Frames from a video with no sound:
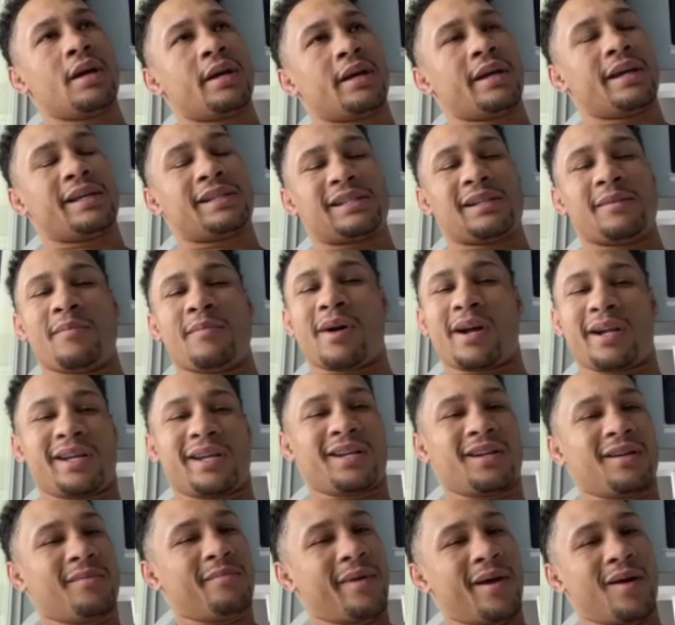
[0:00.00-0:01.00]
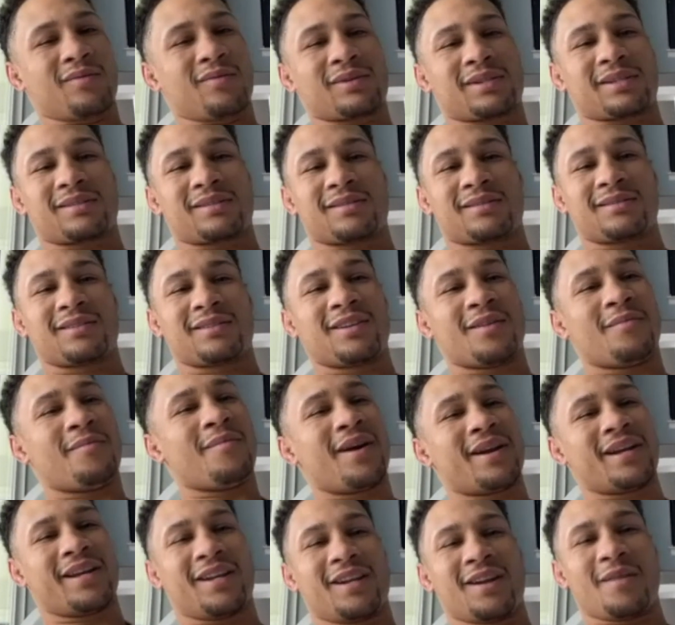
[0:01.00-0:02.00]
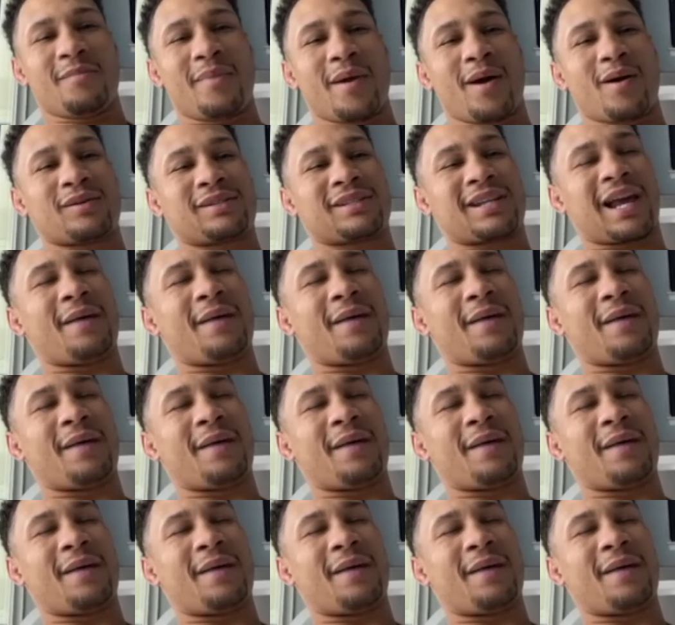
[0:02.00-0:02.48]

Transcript: it's the money in the belts, the money in the belts.